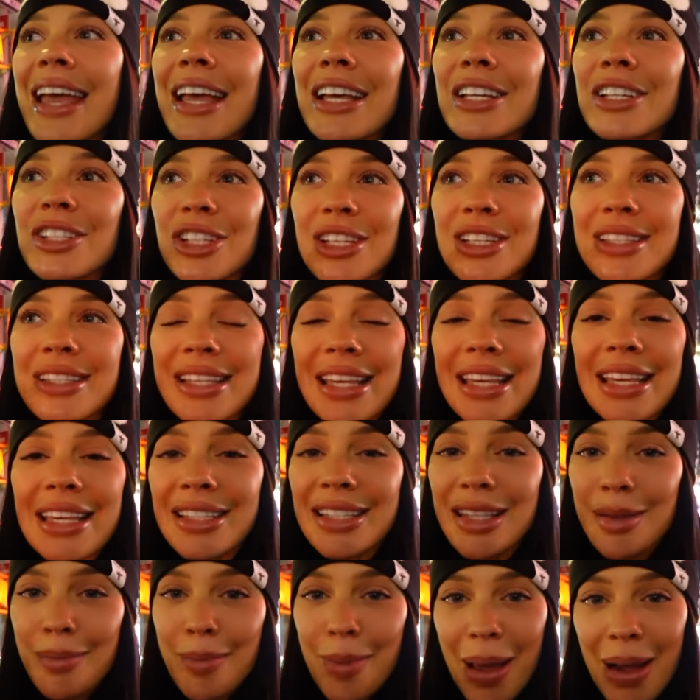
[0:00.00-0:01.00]
she sees
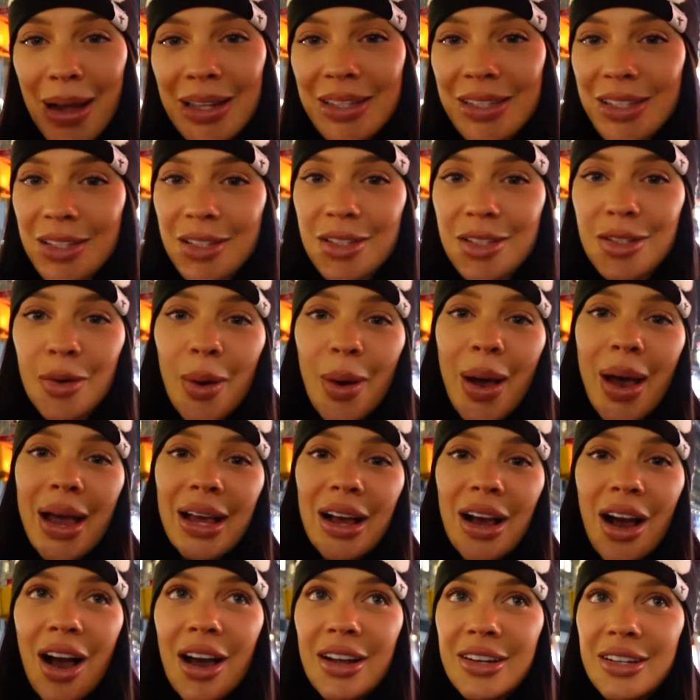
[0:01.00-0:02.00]
the Madison Square
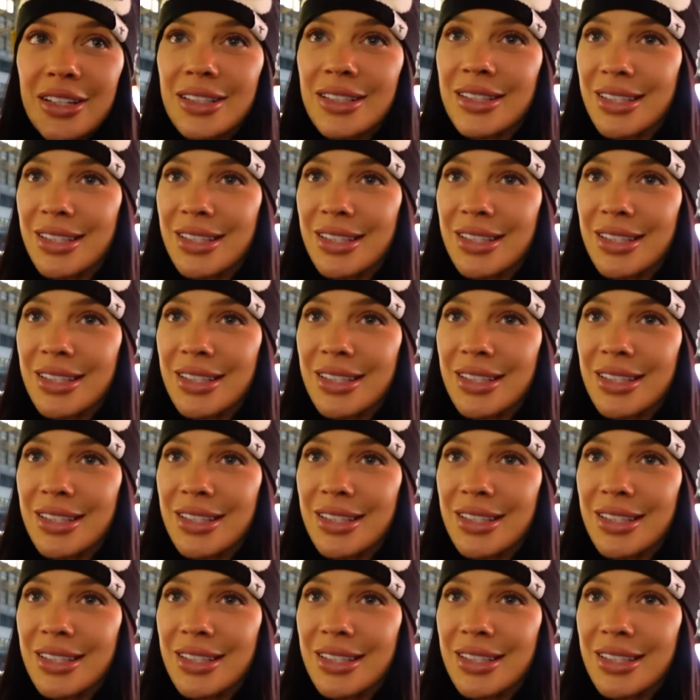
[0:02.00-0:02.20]
Garden